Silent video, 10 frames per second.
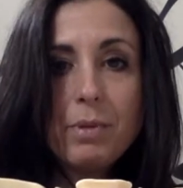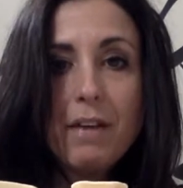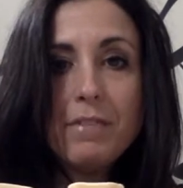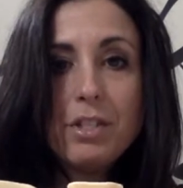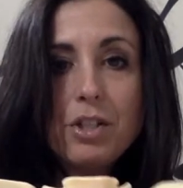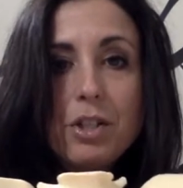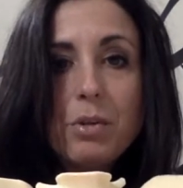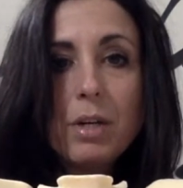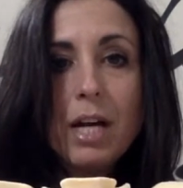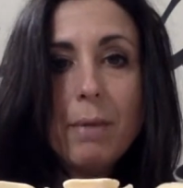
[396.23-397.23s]
We have these
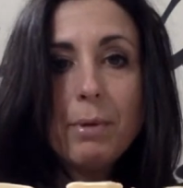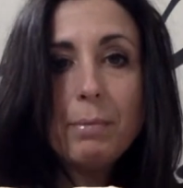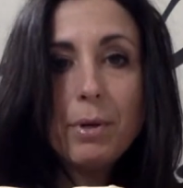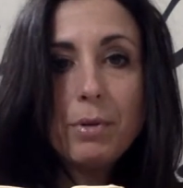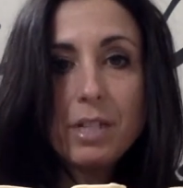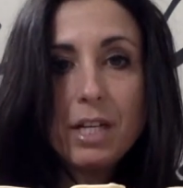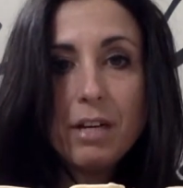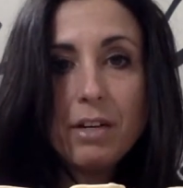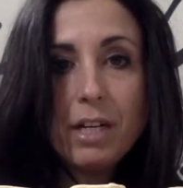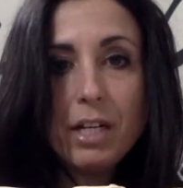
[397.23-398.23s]
two innominate bones
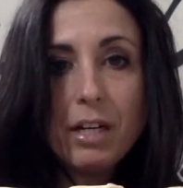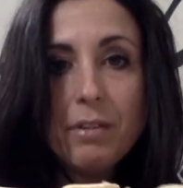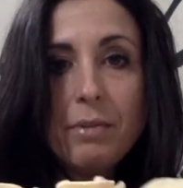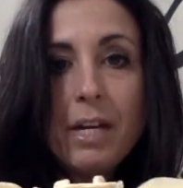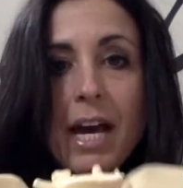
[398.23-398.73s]
here and here,